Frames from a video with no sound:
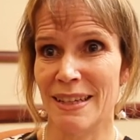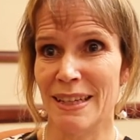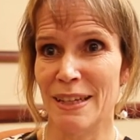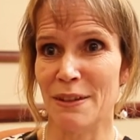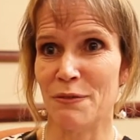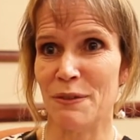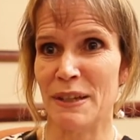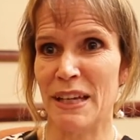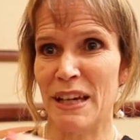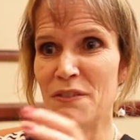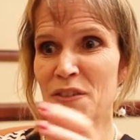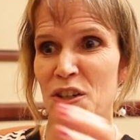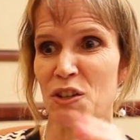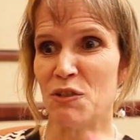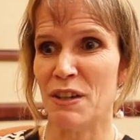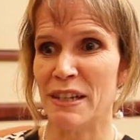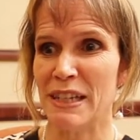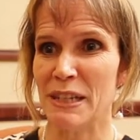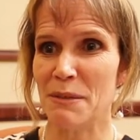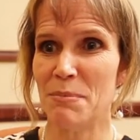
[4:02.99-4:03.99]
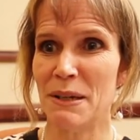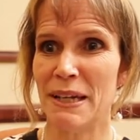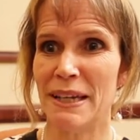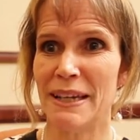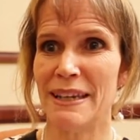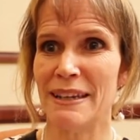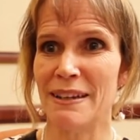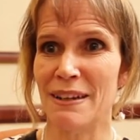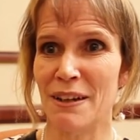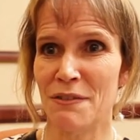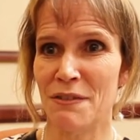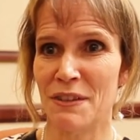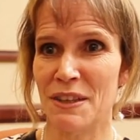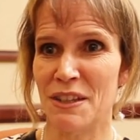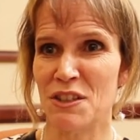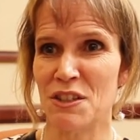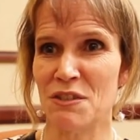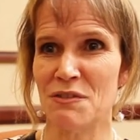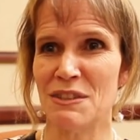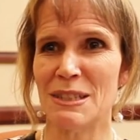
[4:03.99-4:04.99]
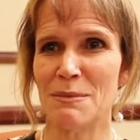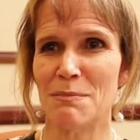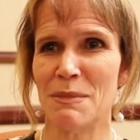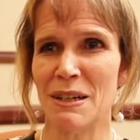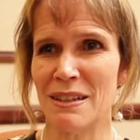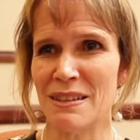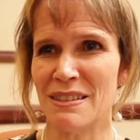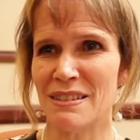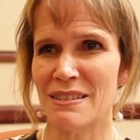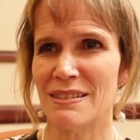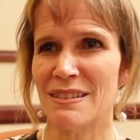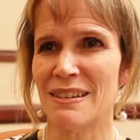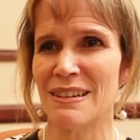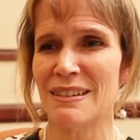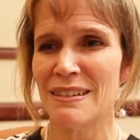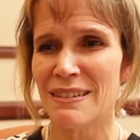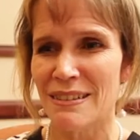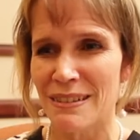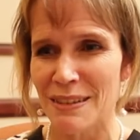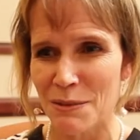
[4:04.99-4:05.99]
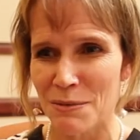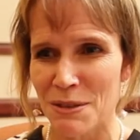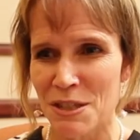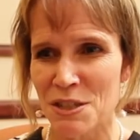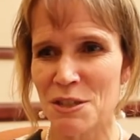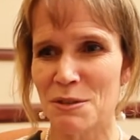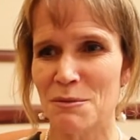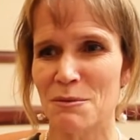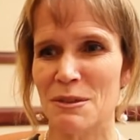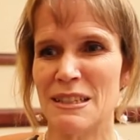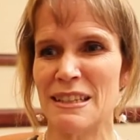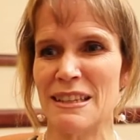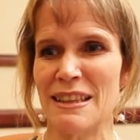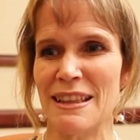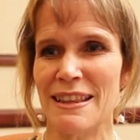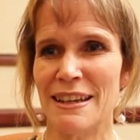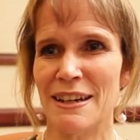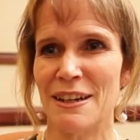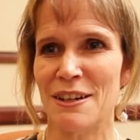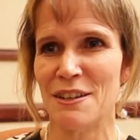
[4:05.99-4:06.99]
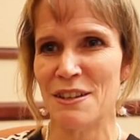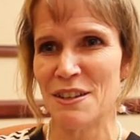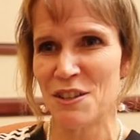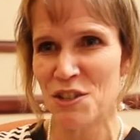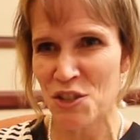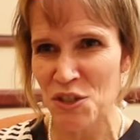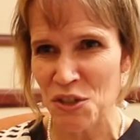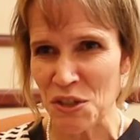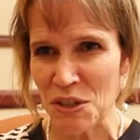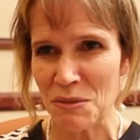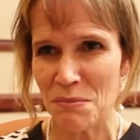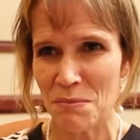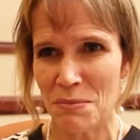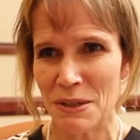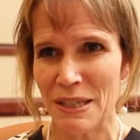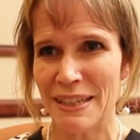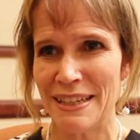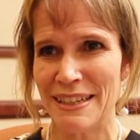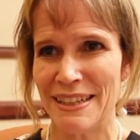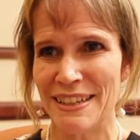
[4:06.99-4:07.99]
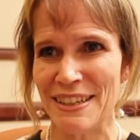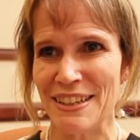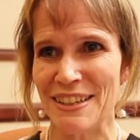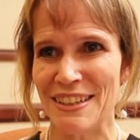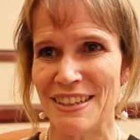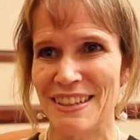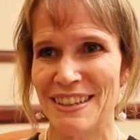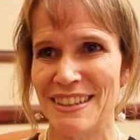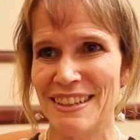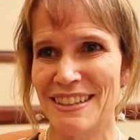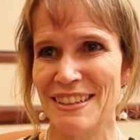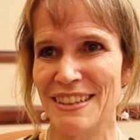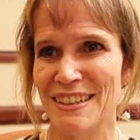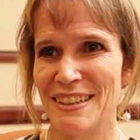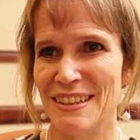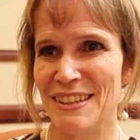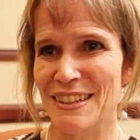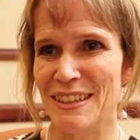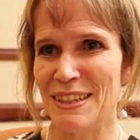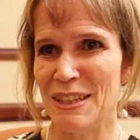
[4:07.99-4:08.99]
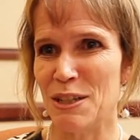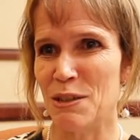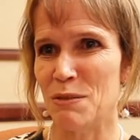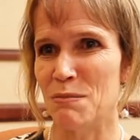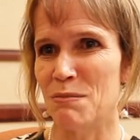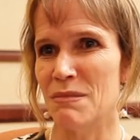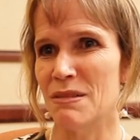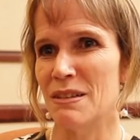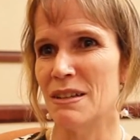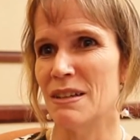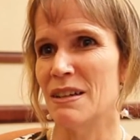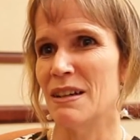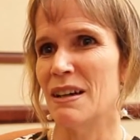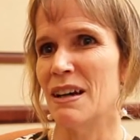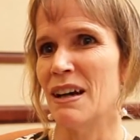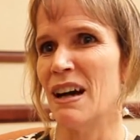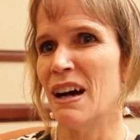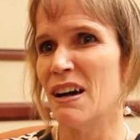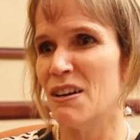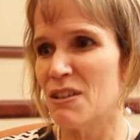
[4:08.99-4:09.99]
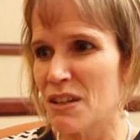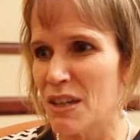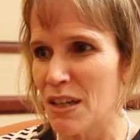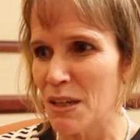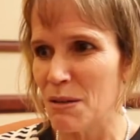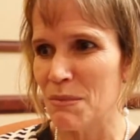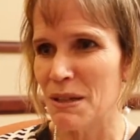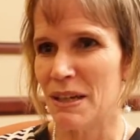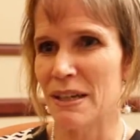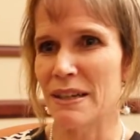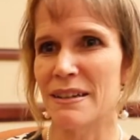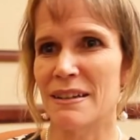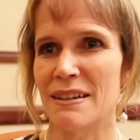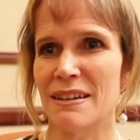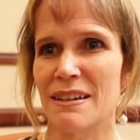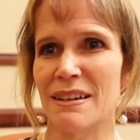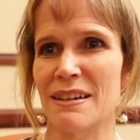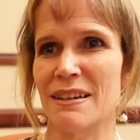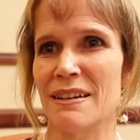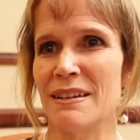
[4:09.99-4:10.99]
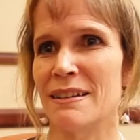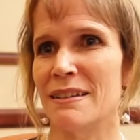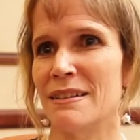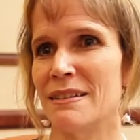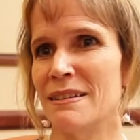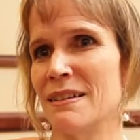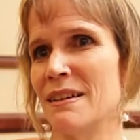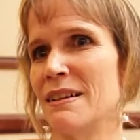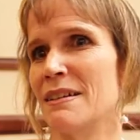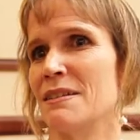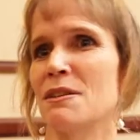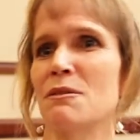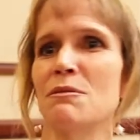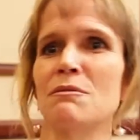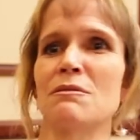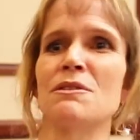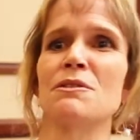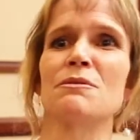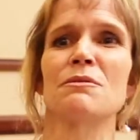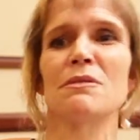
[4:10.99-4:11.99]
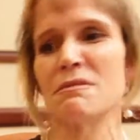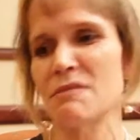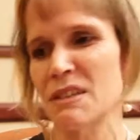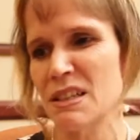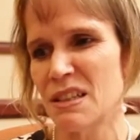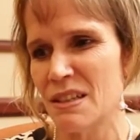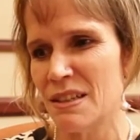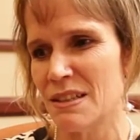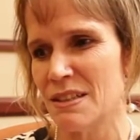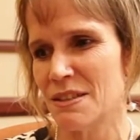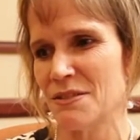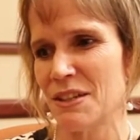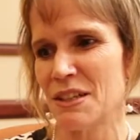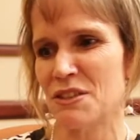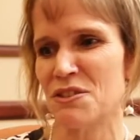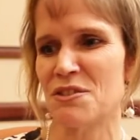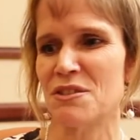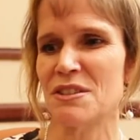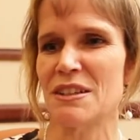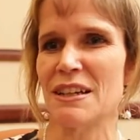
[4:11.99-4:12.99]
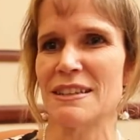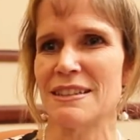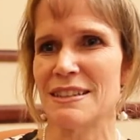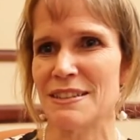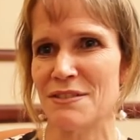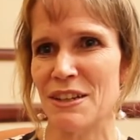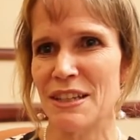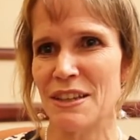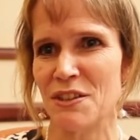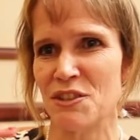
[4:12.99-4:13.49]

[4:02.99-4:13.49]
If we have a chronic pain, often there's a response, oh, I wish it wasn't there, this shouldn't be here. How come I don't do the right kinds of exercises, right?